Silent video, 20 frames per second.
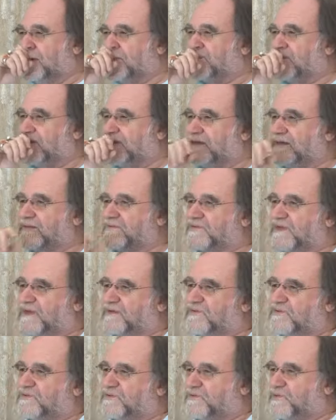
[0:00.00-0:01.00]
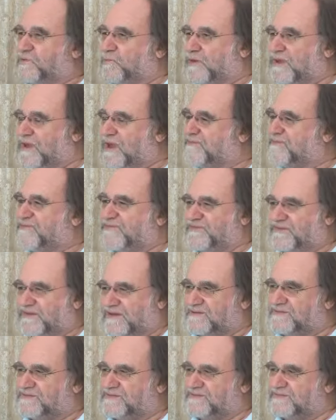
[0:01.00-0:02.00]
saying that, you know, we have a
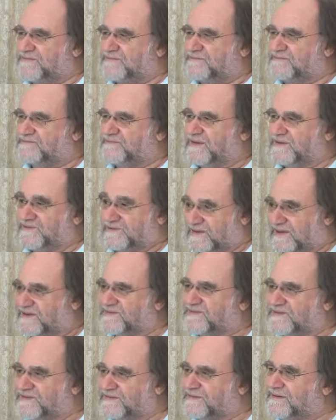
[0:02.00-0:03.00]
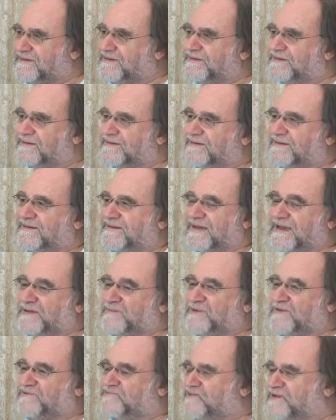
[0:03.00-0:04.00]
center in Tuscany,
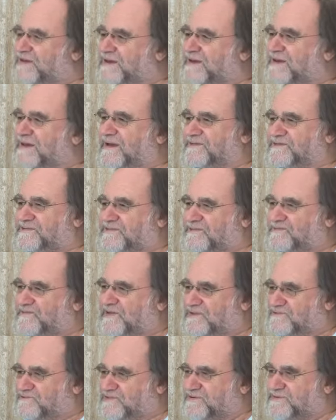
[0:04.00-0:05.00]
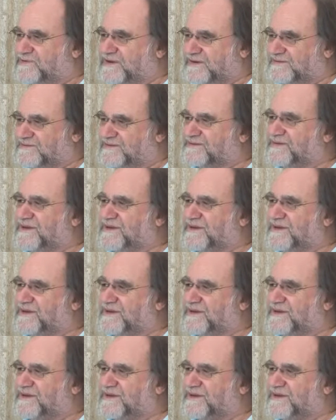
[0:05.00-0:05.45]
and we really like to invite Premananda